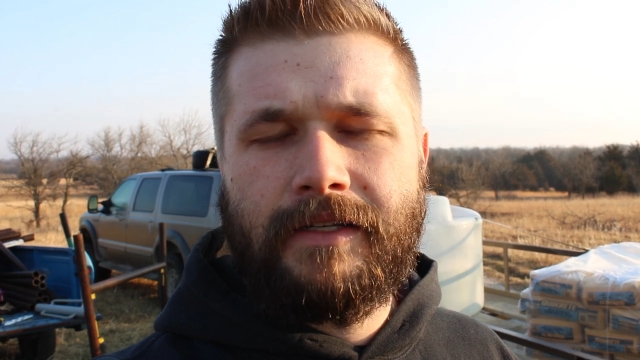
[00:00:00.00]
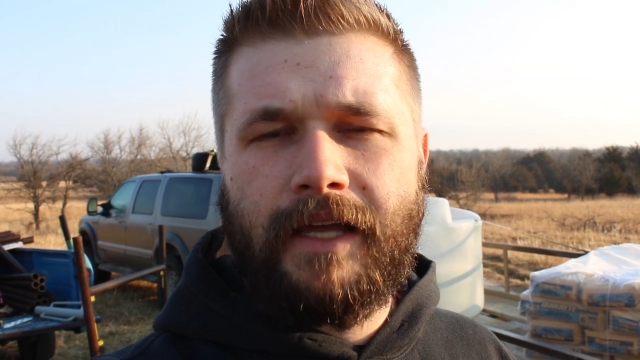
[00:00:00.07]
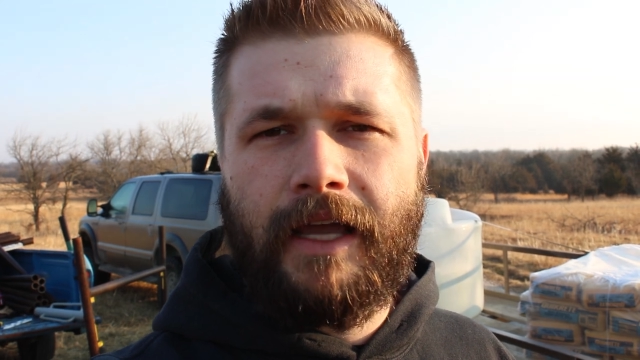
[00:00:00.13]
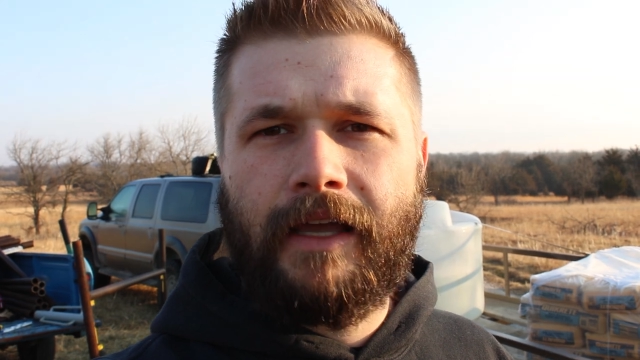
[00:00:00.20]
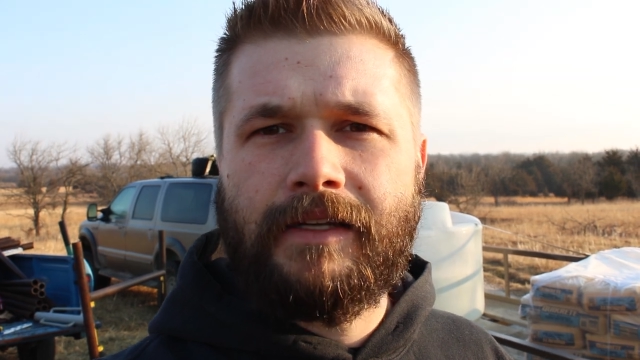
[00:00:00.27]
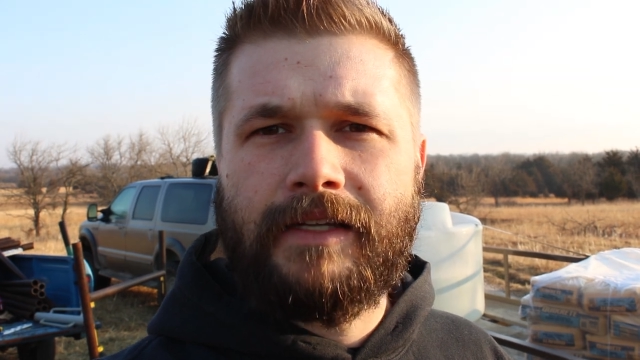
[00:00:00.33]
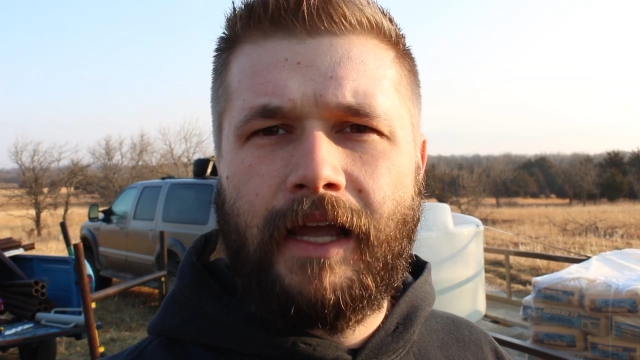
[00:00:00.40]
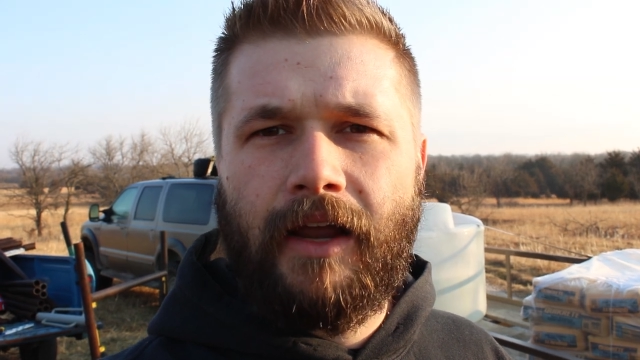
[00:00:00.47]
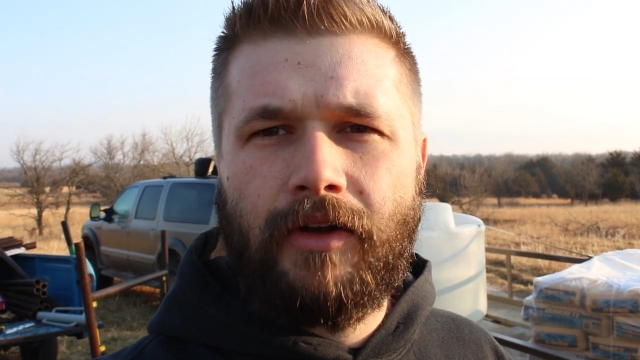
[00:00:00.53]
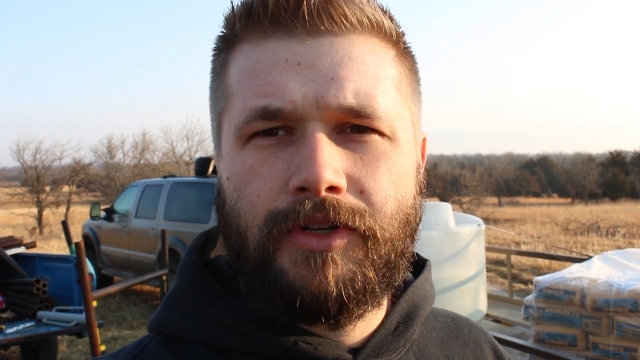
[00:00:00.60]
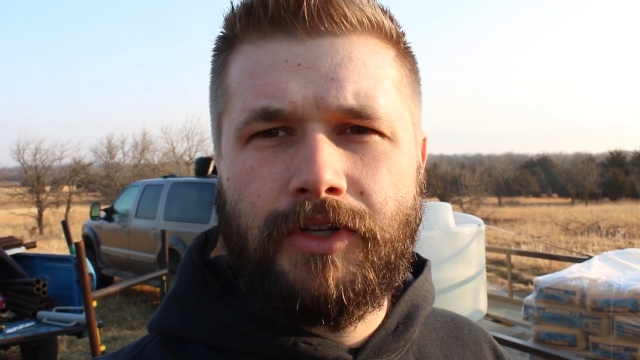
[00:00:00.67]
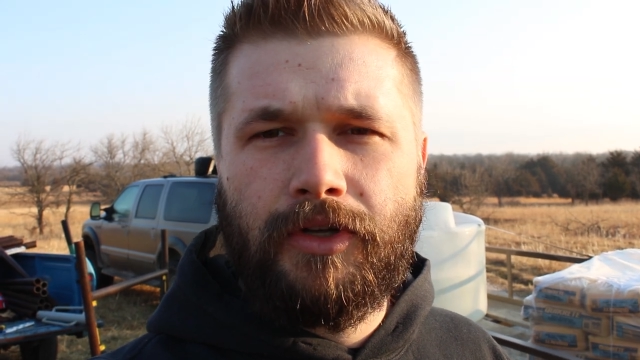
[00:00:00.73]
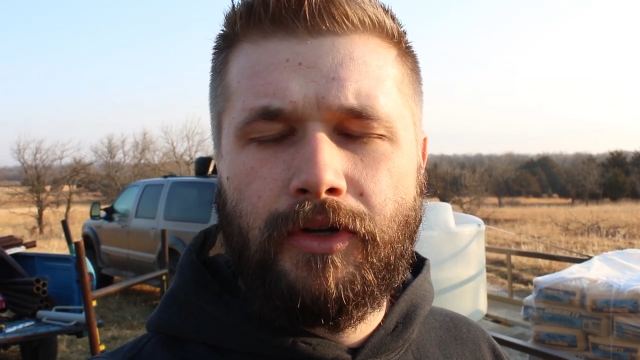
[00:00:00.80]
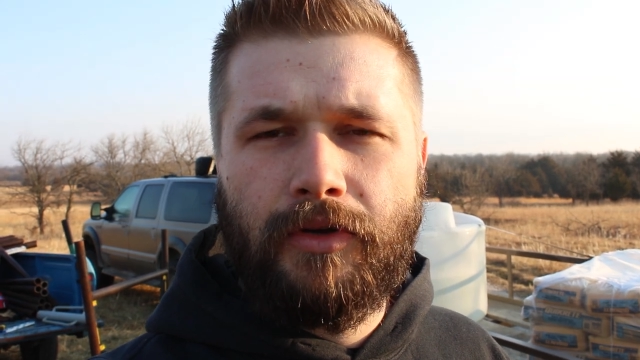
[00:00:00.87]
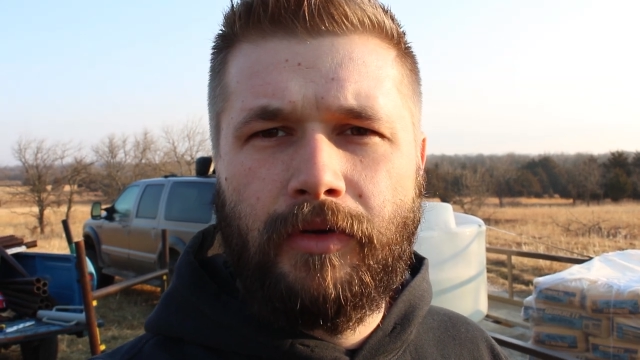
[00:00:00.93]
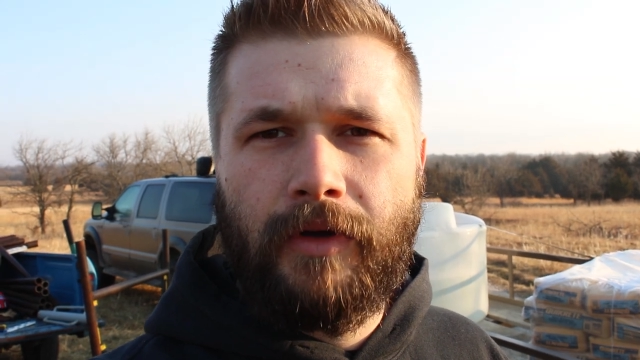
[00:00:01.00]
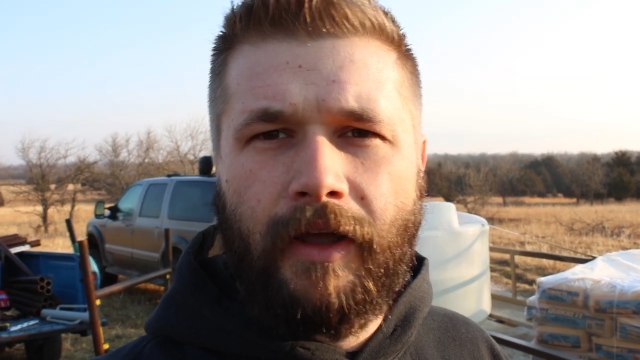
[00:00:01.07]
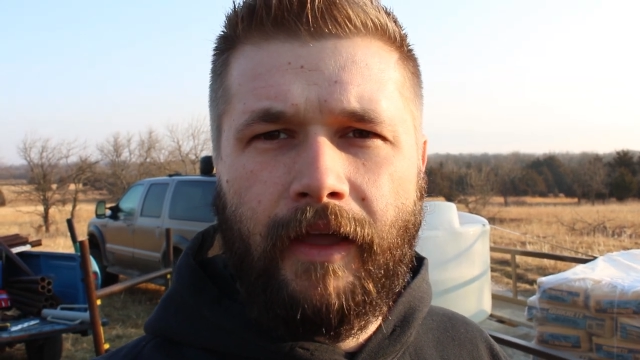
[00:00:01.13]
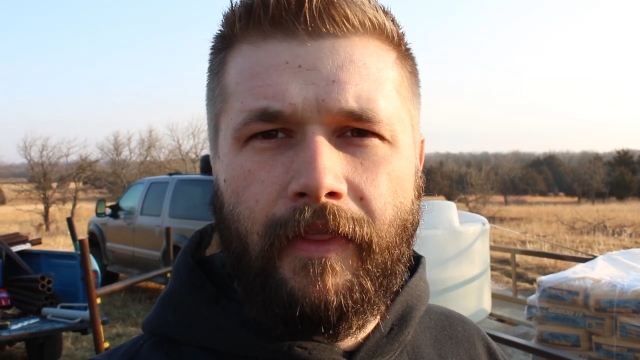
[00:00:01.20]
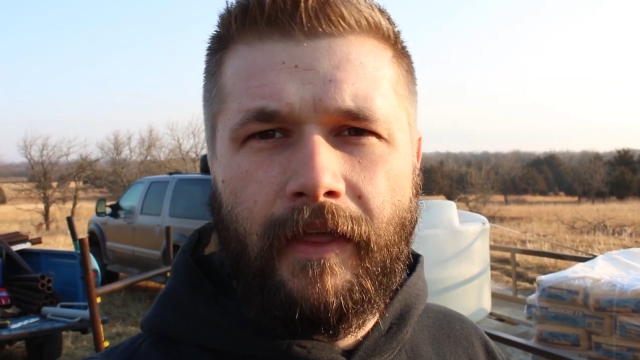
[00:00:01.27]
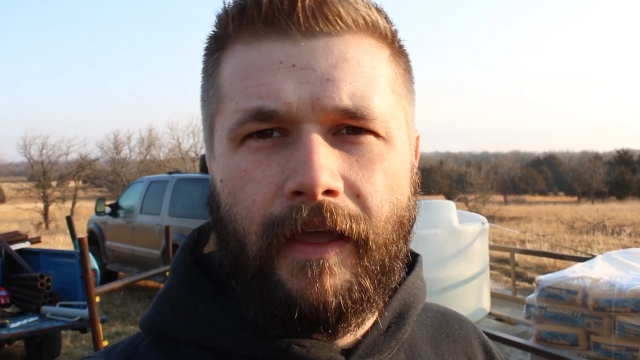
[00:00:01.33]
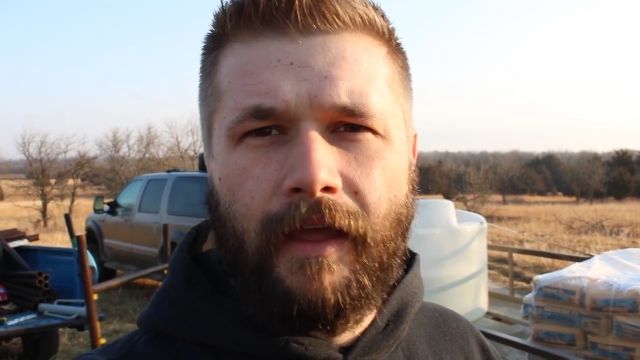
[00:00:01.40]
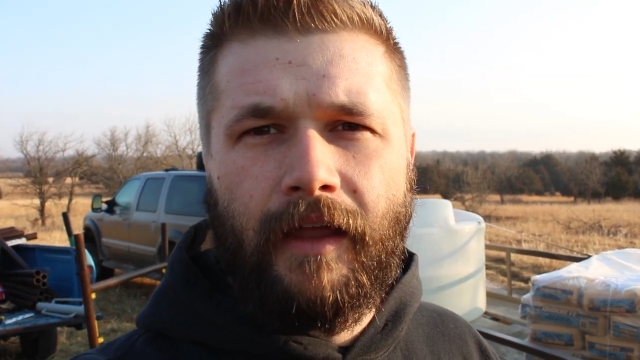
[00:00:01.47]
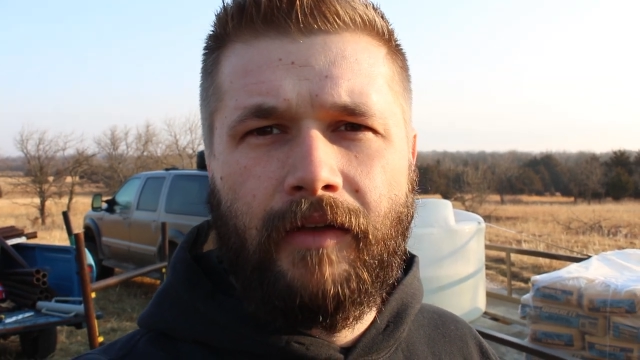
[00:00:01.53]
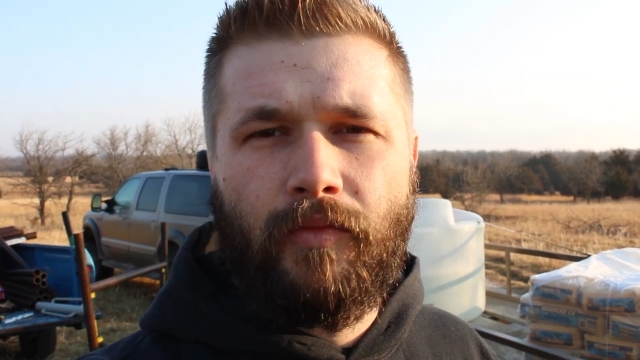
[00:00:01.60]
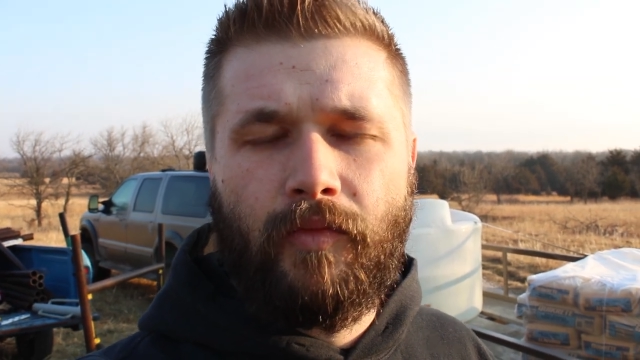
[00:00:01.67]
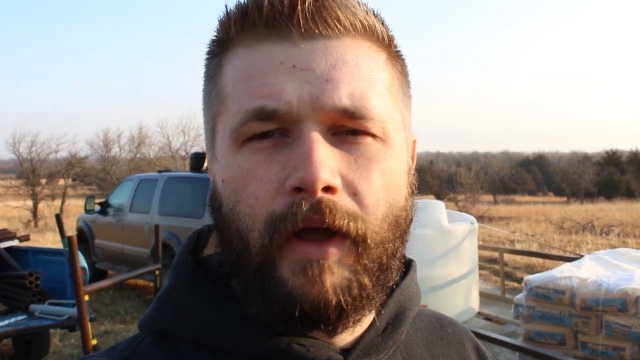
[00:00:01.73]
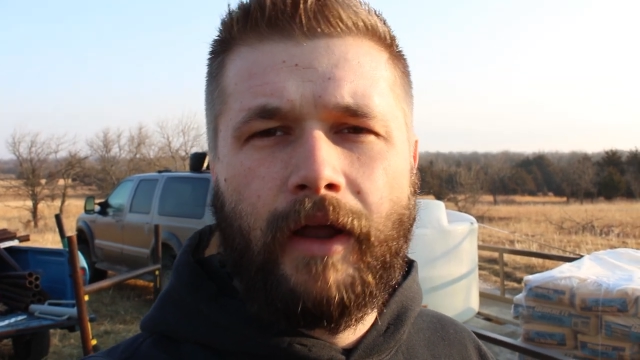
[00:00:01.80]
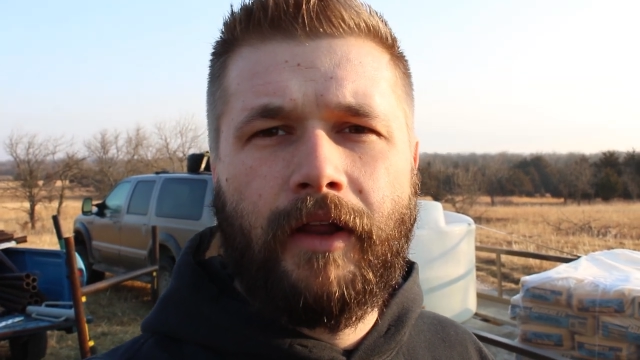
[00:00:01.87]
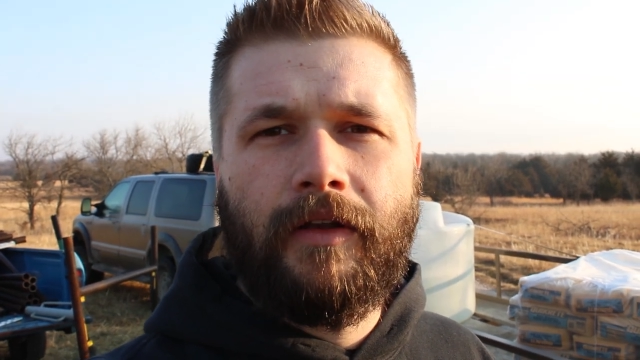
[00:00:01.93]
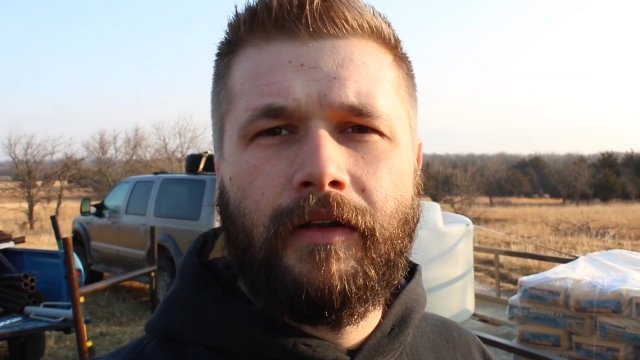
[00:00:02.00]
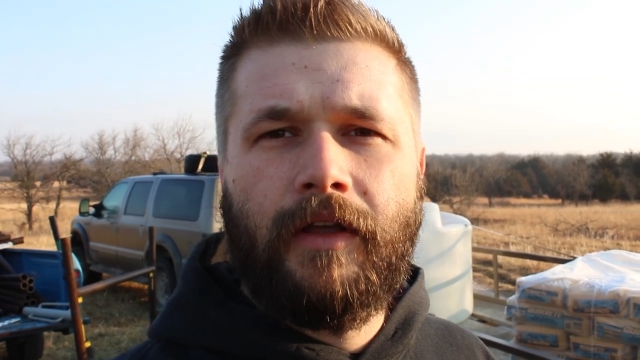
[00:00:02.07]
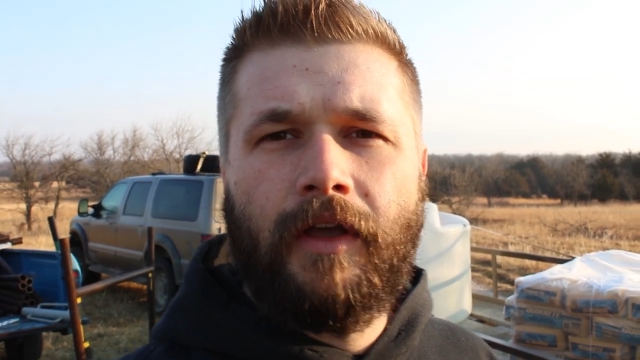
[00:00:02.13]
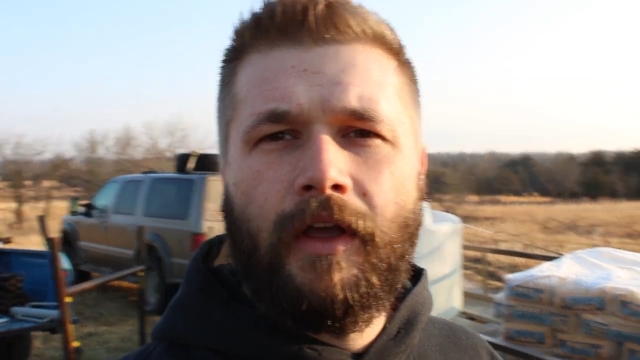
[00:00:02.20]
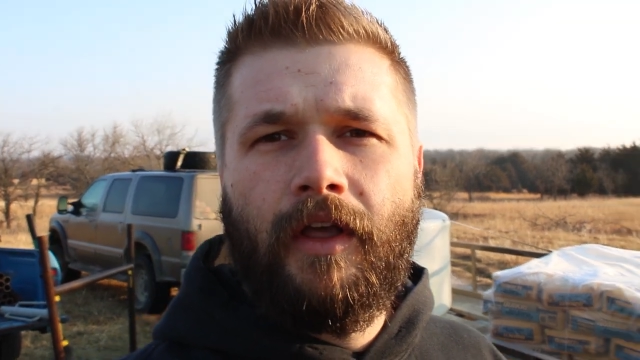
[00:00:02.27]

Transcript: take a day or two and then running